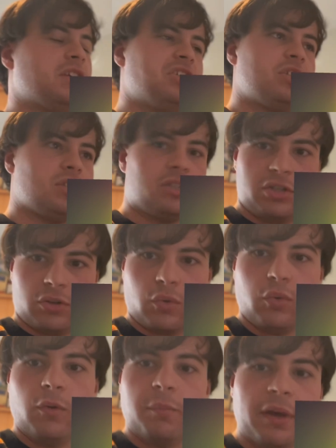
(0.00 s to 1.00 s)
It's just such a
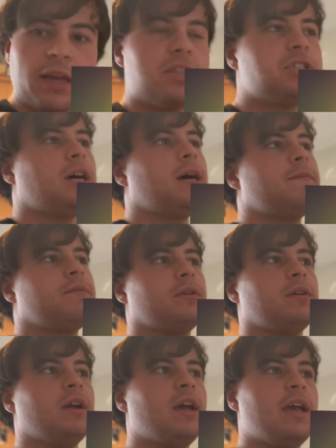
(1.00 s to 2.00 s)
cool paint job
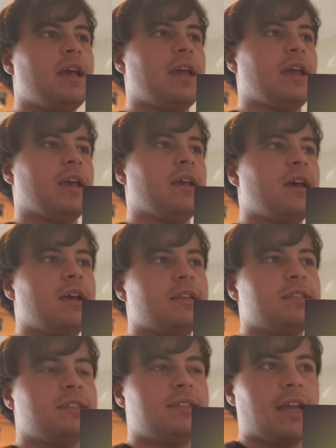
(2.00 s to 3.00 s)
for a
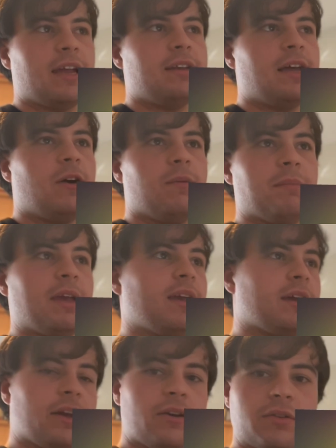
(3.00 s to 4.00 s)
standout
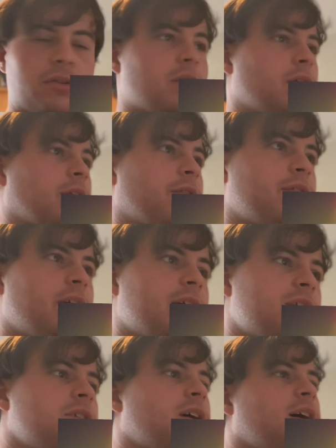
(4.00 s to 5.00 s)
main character of the
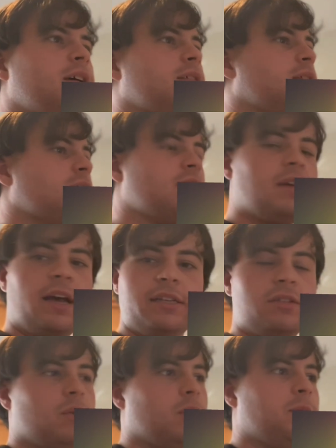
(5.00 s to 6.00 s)
franchise.
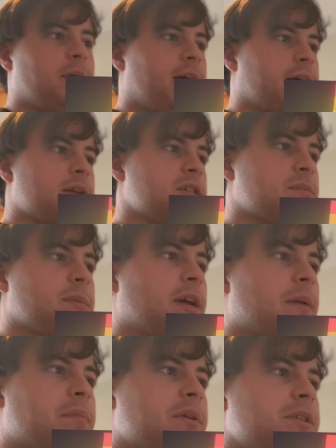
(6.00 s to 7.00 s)
Has the whole package, in my
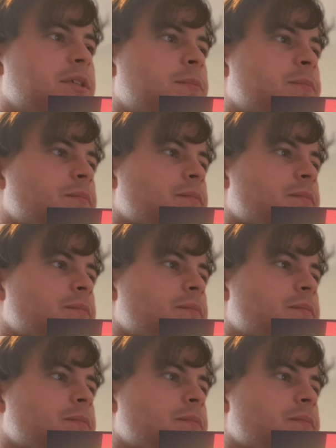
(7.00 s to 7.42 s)
opinion.